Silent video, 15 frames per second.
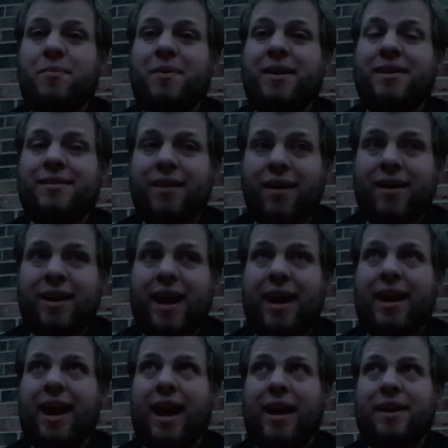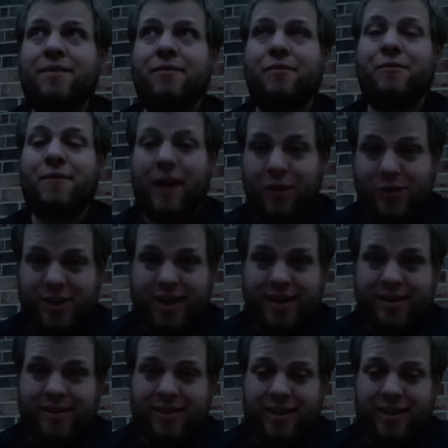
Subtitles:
be done and hadn't found it.